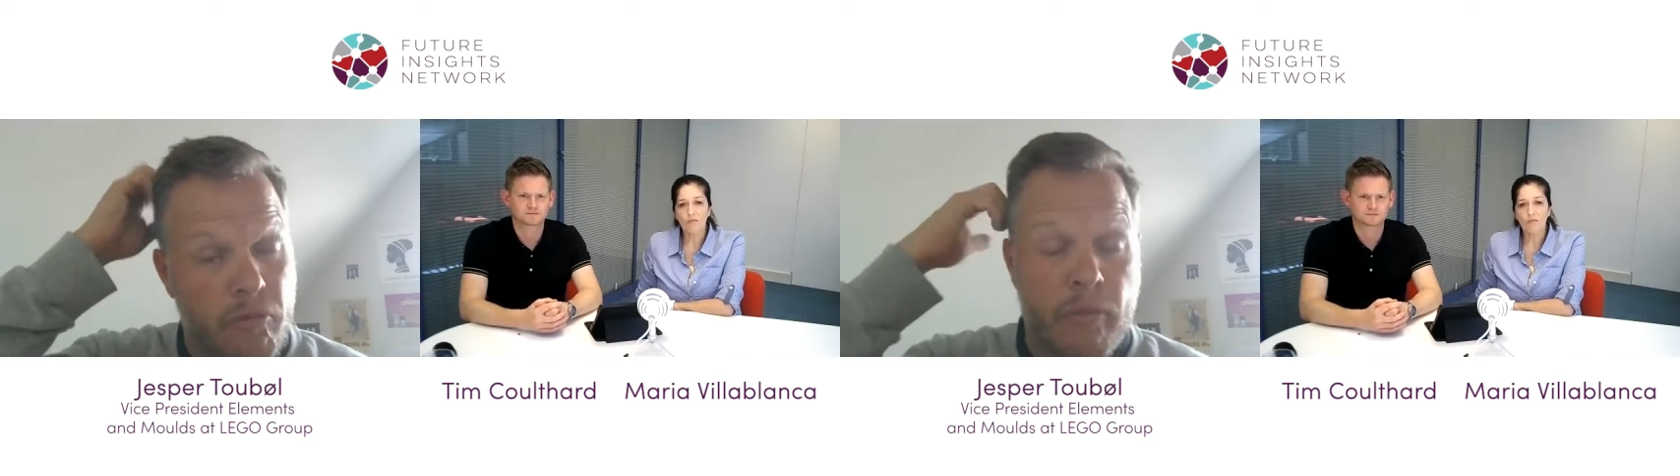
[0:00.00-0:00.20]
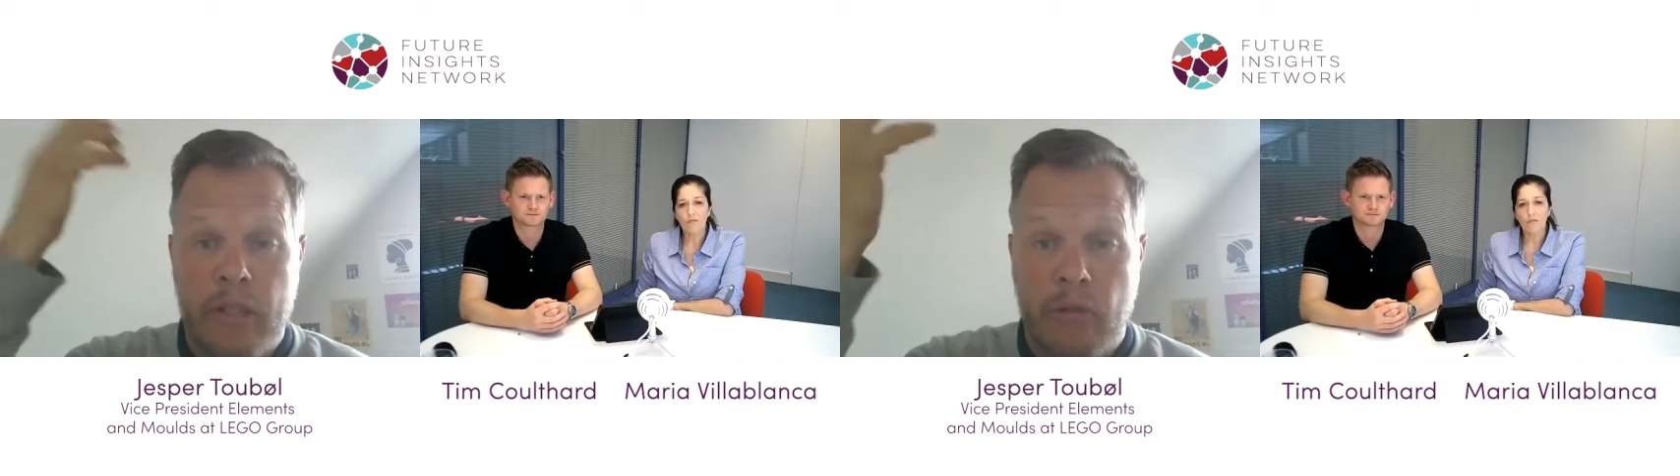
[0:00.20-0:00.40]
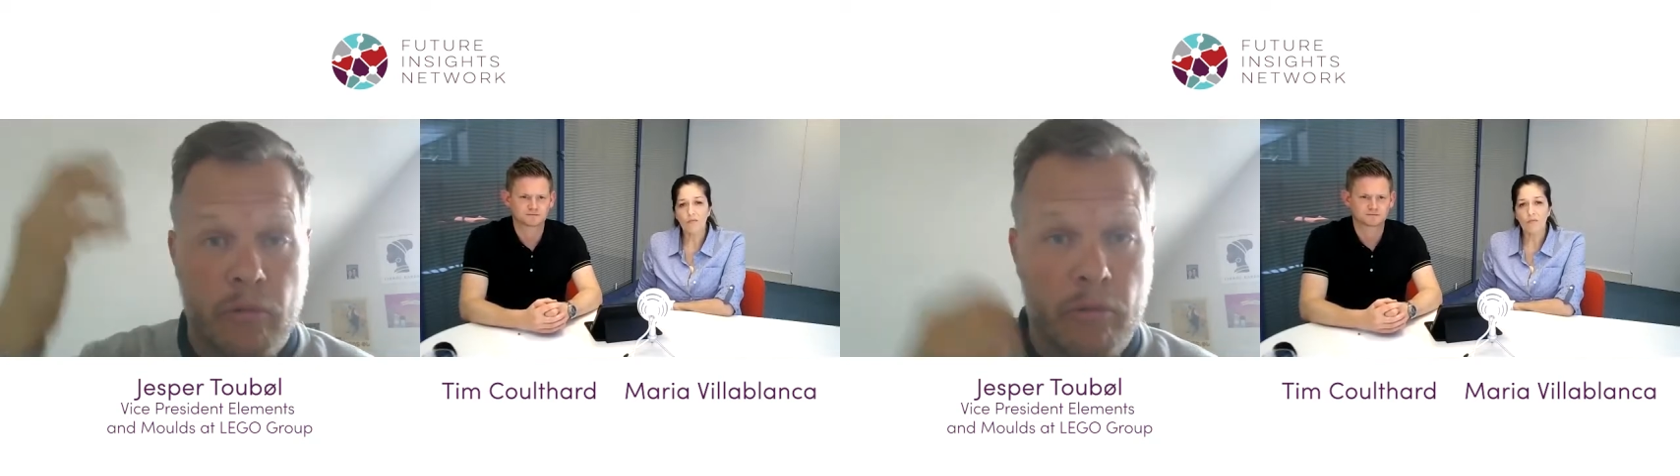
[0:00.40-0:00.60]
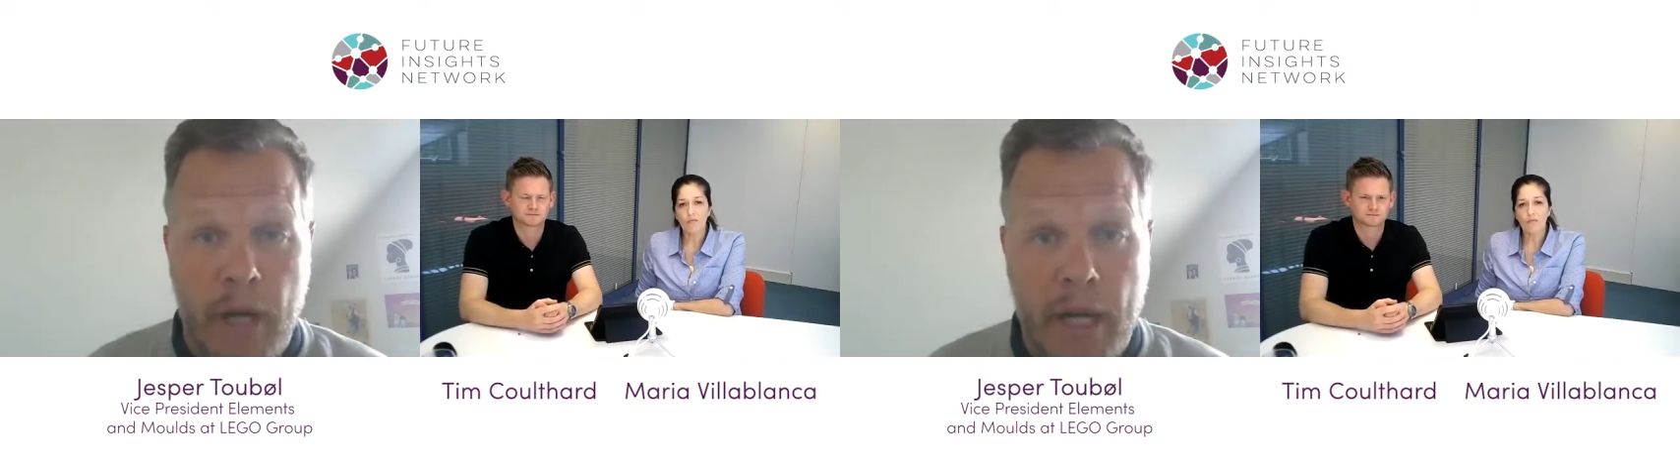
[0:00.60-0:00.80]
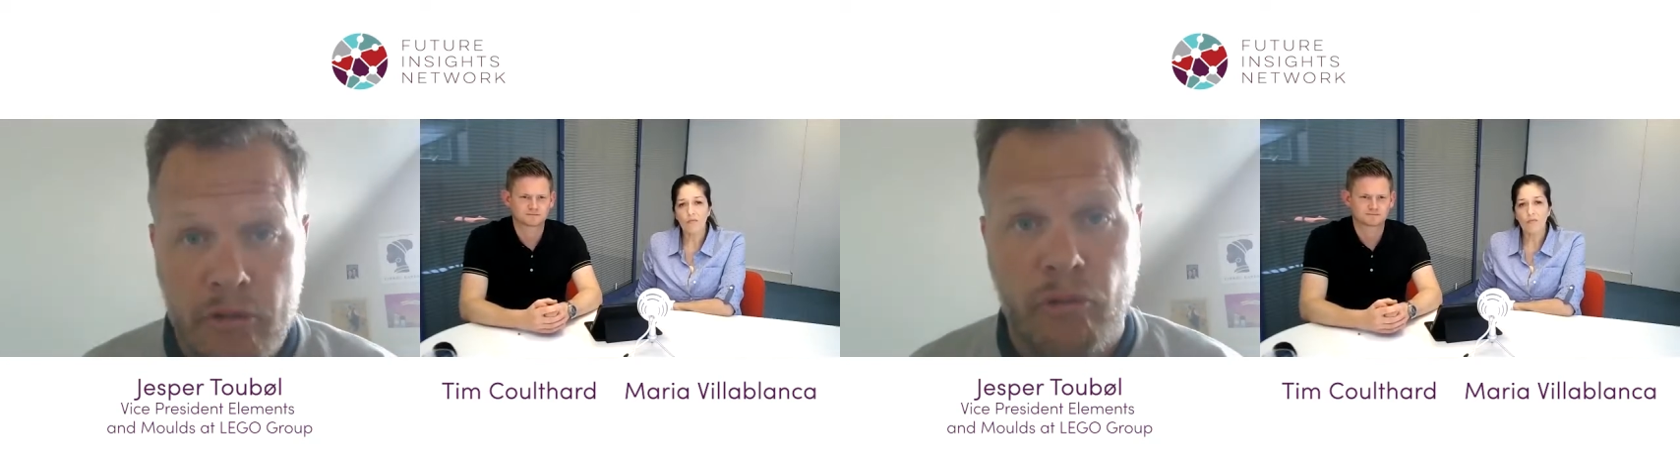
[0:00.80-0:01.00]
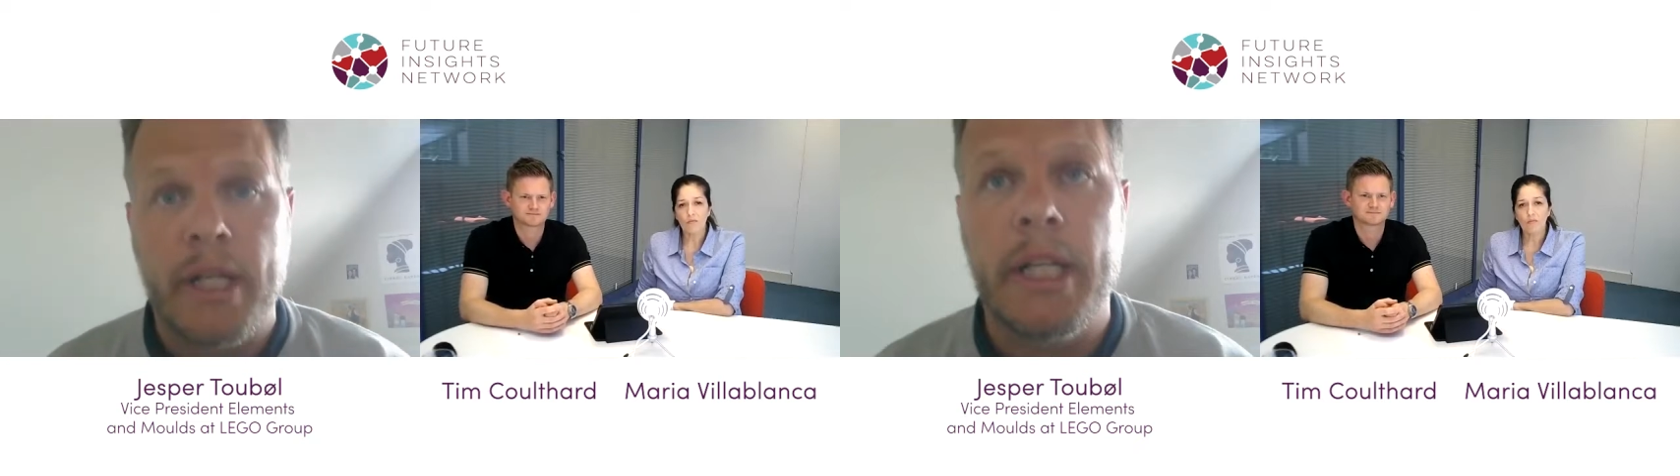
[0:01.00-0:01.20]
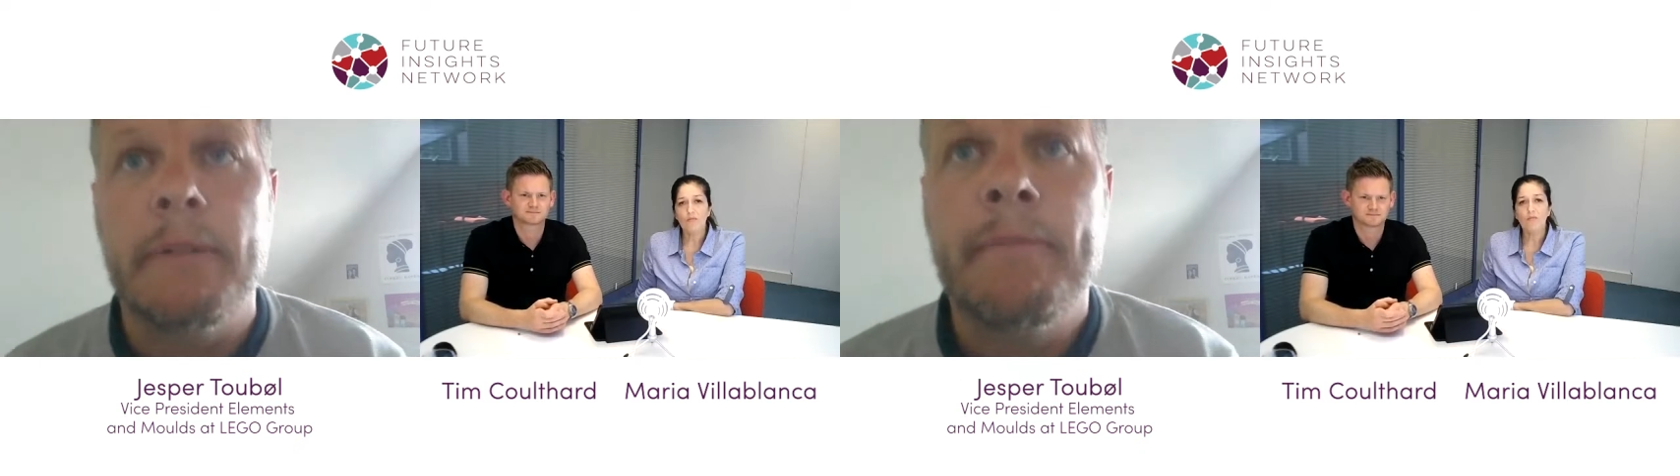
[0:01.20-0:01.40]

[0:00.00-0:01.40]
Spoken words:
with the right training.